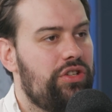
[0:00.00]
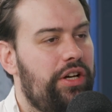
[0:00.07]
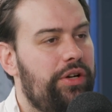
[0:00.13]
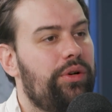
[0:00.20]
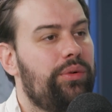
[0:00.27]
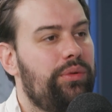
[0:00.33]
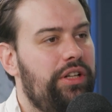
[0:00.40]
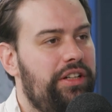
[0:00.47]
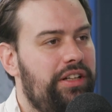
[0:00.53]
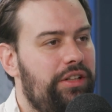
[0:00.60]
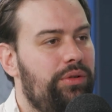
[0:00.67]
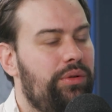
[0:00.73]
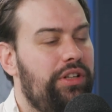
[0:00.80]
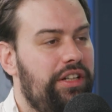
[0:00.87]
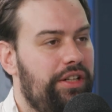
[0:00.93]
not only that
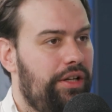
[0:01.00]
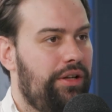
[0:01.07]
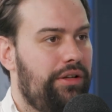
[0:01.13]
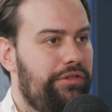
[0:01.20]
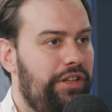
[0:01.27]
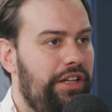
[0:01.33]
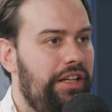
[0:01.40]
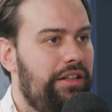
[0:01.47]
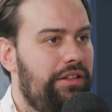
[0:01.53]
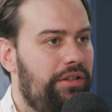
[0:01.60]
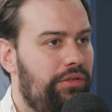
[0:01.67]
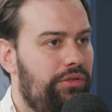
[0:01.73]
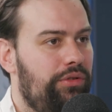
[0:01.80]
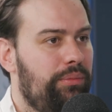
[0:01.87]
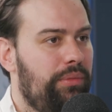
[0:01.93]
you need a lot of heat
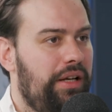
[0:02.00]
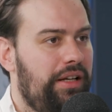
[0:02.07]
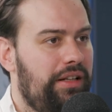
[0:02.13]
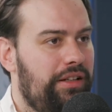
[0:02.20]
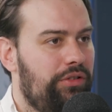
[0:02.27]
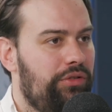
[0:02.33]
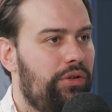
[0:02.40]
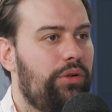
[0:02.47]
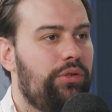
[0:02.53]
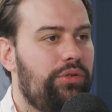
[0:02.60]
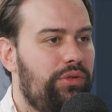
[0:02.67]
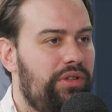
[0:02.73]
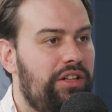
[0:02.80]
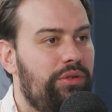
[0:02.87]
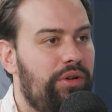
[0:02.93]
to make it, it's also
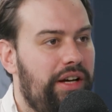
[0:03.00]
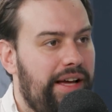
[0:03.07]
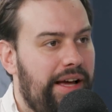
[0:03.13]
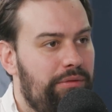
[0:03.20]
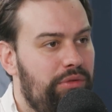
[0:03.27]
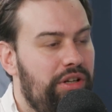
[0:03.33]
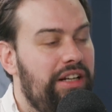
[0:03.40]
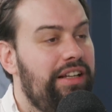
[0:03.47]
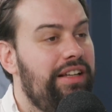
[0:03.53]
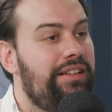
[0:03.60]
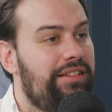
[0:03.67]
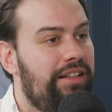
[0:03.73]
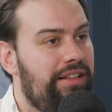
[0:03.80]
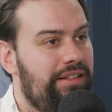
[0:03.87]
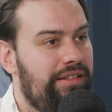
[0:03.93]
that you are
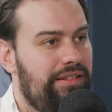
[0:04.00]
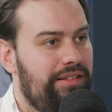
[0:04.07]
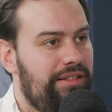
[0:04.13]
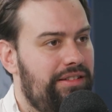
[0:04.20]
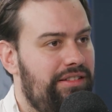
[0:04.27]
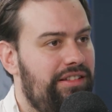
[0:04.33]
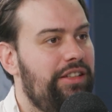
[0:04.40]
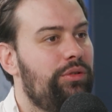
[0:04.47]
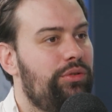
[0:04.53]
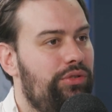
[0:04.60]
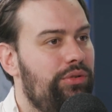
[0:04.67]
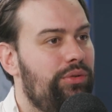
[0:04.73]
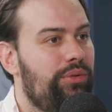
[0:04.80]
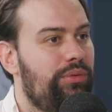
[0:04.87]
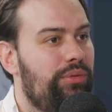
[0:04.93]
releasing
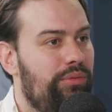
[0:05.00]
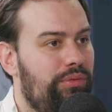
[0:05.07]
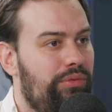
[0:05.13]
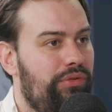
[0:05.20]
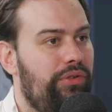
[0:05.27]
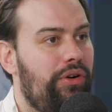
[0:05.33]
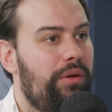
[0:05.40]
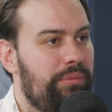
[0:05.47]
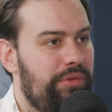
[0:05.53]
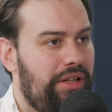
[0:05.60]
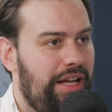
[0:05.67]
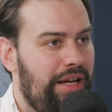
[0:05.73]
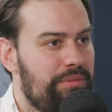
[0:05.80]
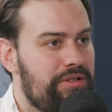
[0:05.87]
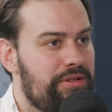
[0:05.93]
CO2 from the
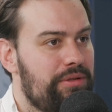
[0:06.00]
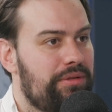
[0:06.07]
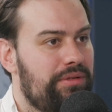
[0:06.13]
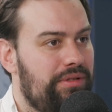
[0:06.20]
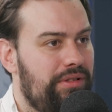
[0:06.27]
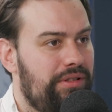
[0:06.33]
limestone.